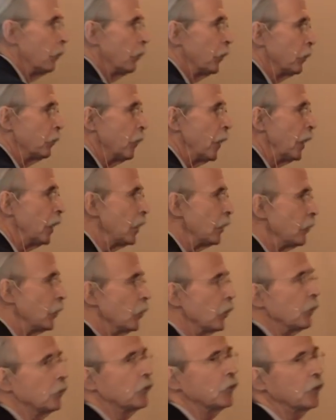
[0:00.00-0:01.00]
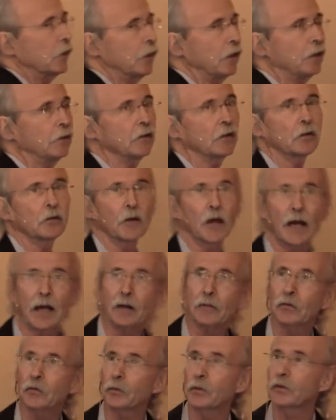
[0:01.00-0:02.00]
but many of you have seen the
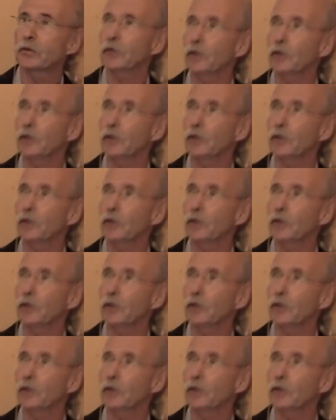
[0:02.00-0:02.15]
graphs which